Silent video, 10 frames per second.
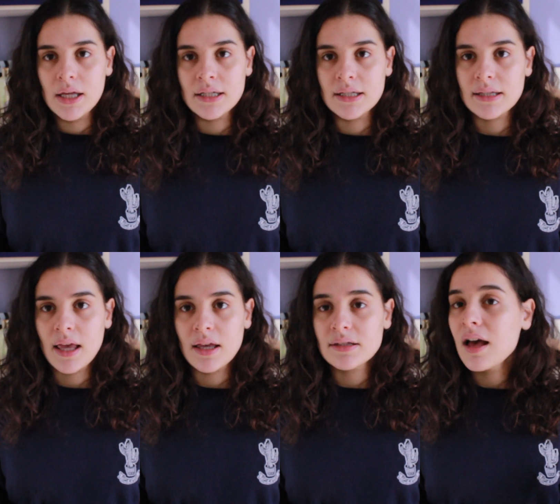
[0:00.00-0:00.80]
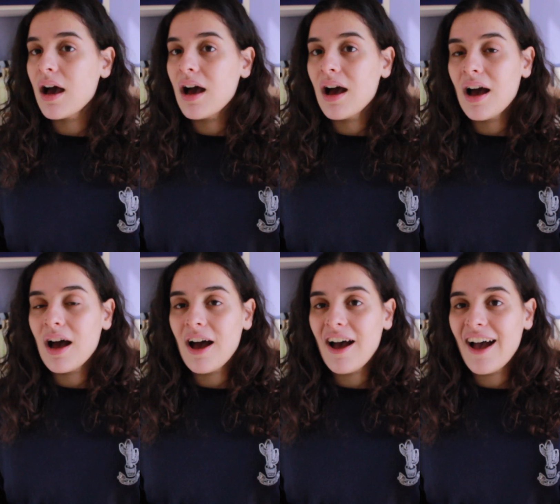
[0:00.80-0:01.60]
in this case,
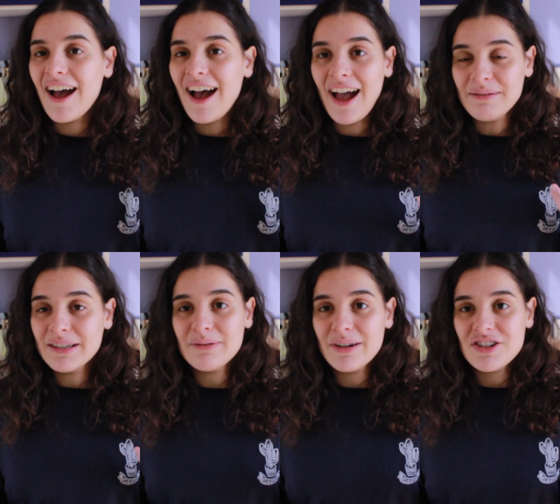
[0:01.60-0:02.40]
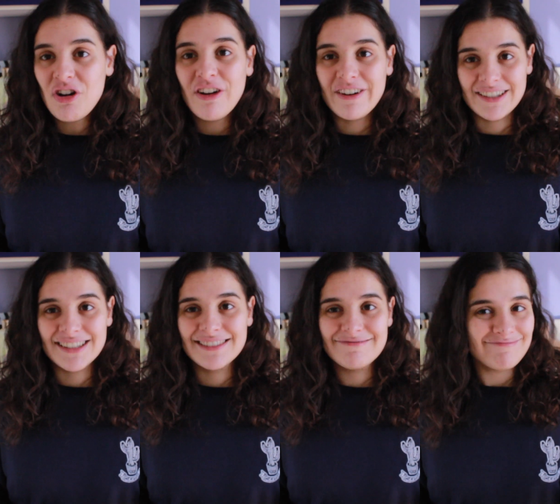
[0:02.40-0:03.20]
I'm gonna wear
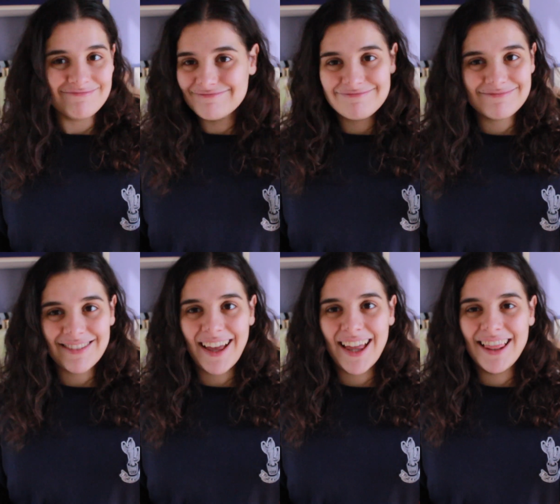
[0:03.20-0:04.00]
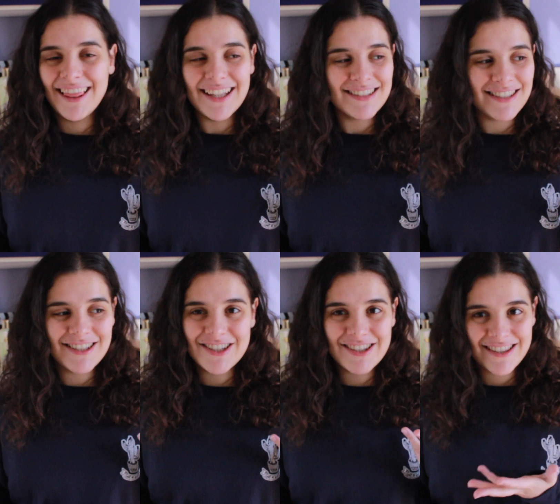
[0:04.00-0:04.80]
joggers, and this
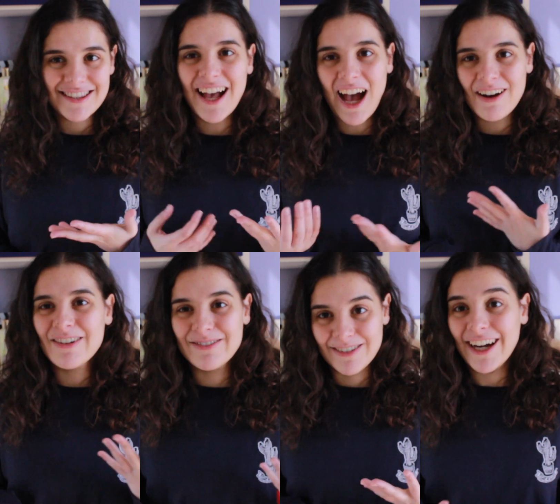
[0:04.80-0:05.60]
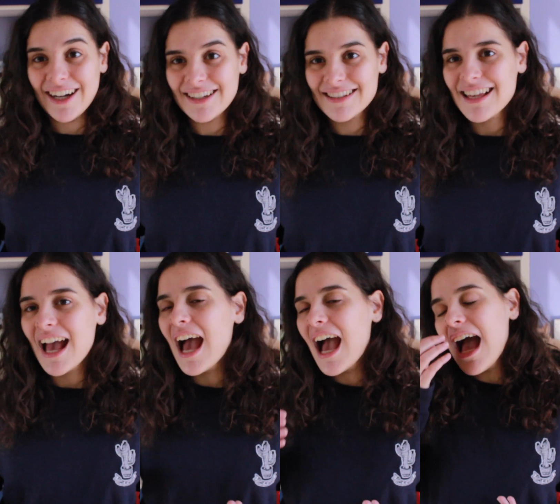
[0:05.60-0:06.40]
is just how it works.
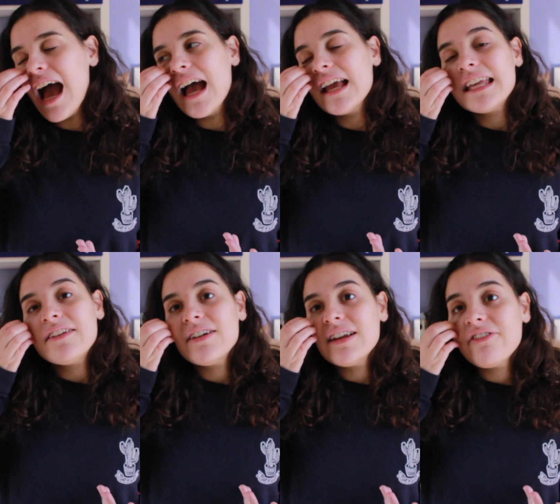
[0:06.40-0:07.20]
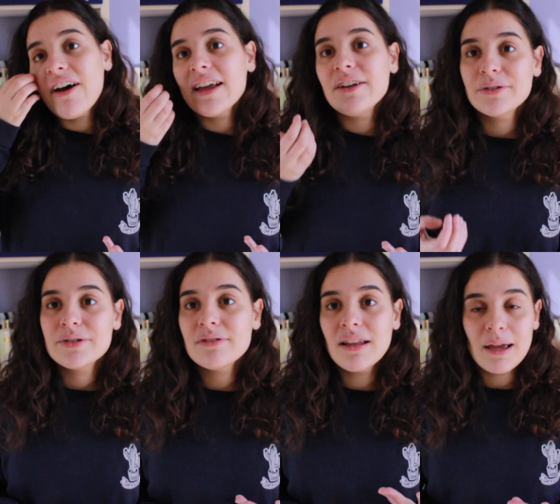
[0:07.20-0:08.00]
Even if I go
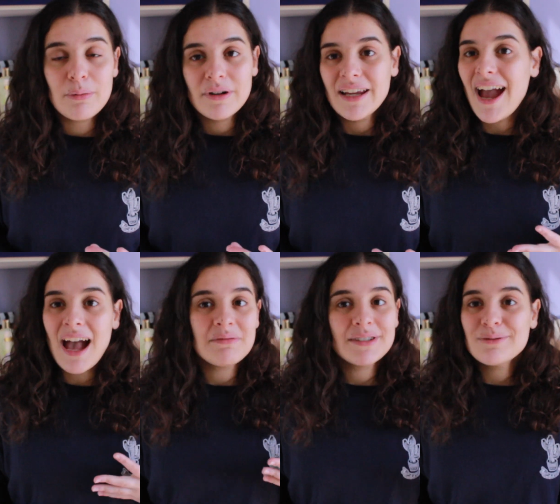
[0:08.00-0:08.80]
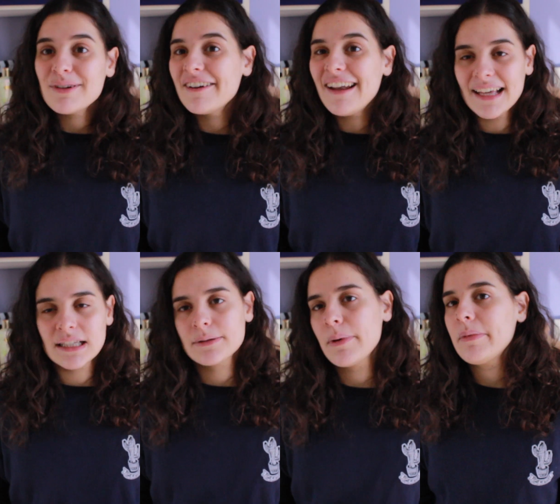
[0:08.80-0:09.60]
to the library, I'm gonna wear
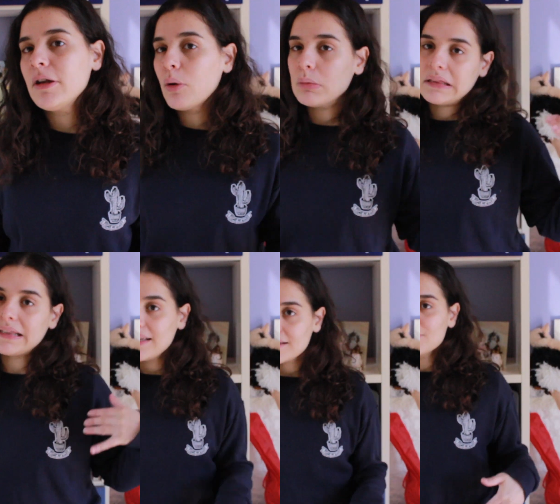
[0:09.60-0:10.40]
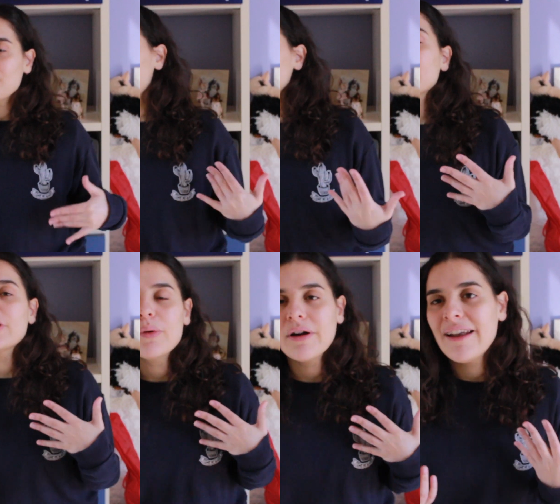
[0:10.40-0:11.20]
leggings. Maybe not these, but I'm
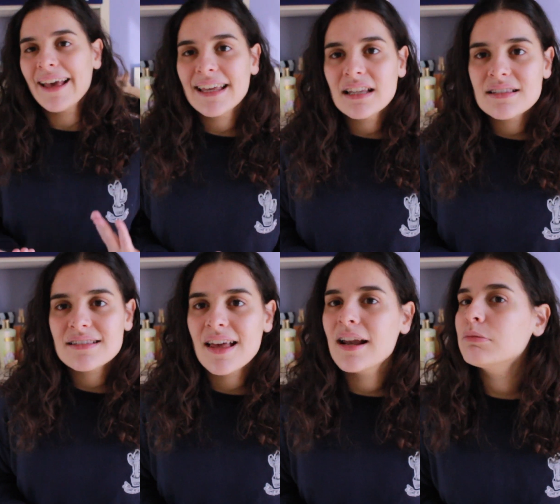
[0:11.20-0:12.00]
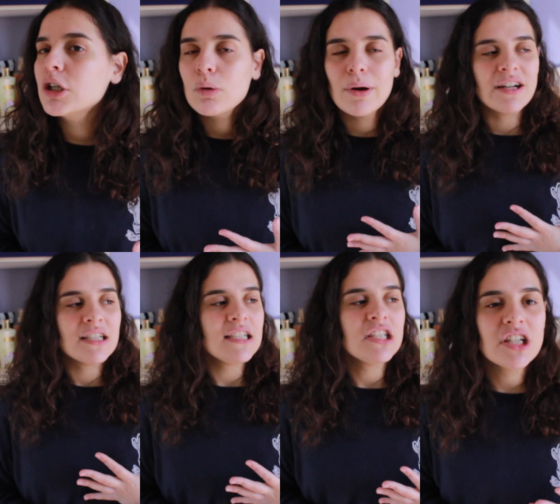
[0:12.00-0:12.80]
gonna wear leggings, and I'm gonna wear
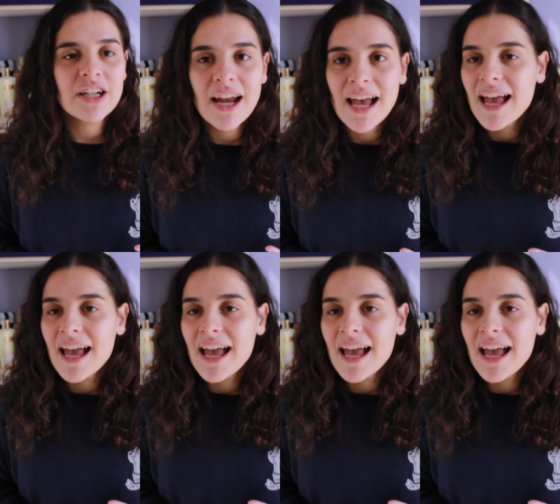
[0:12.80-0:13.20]
a t-shirt,